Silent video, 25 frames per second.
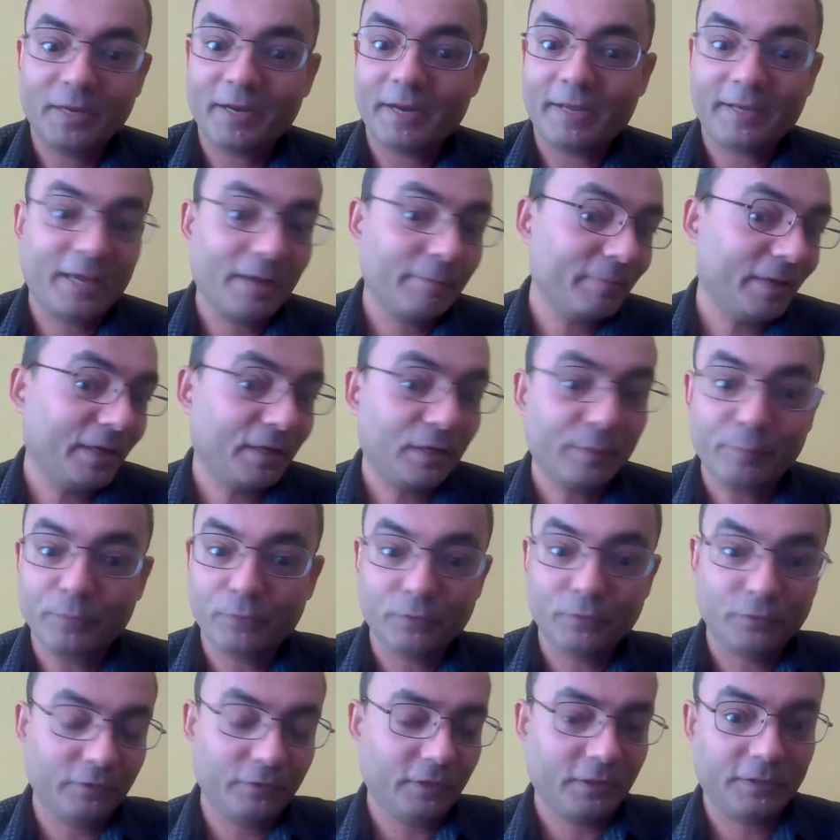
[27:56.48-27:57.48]
but I can't make a
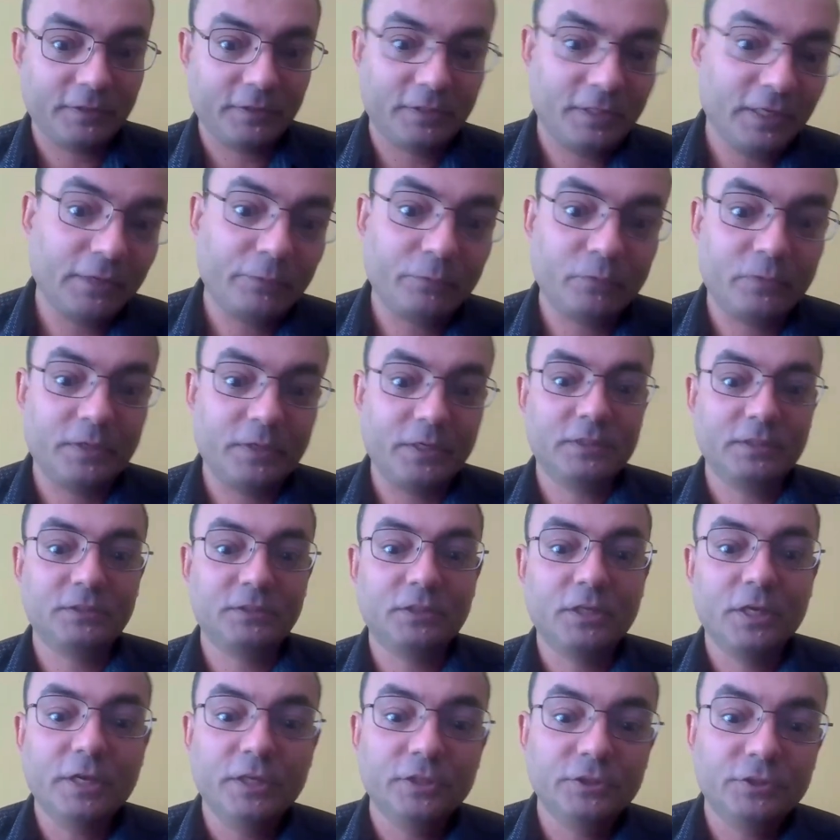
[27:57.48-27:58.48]
poll on other
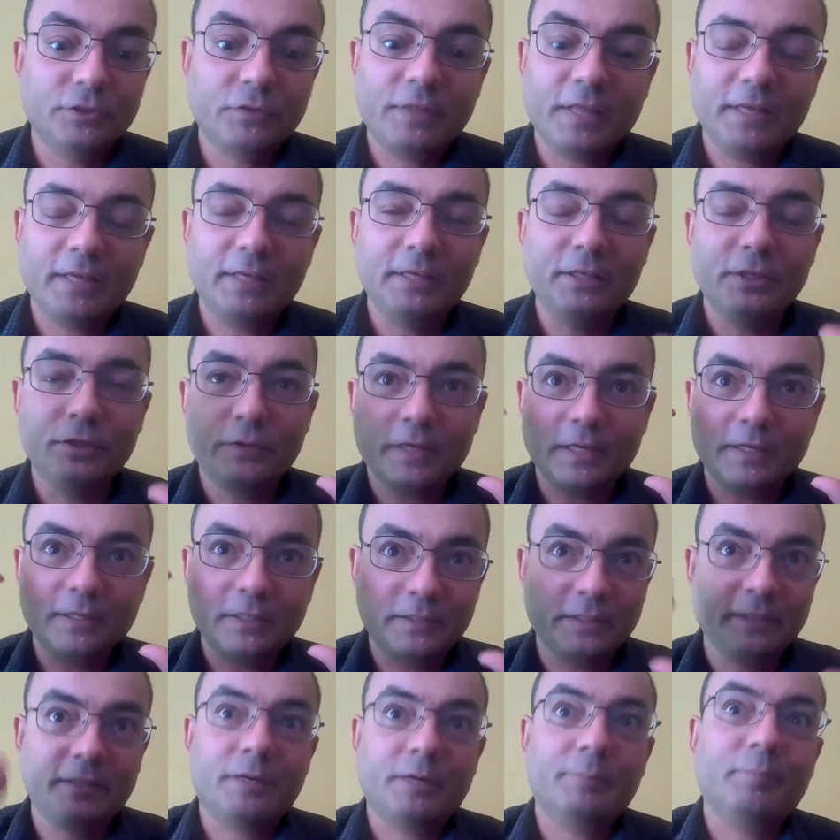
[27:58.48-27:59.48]
networks. So then you can
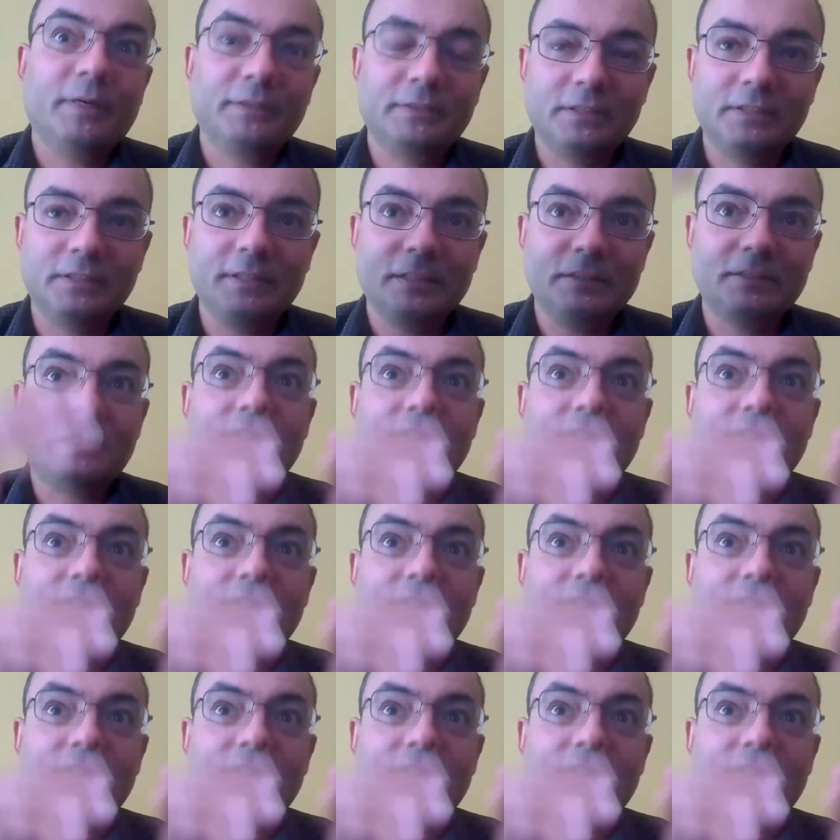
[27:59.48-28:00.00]
click a button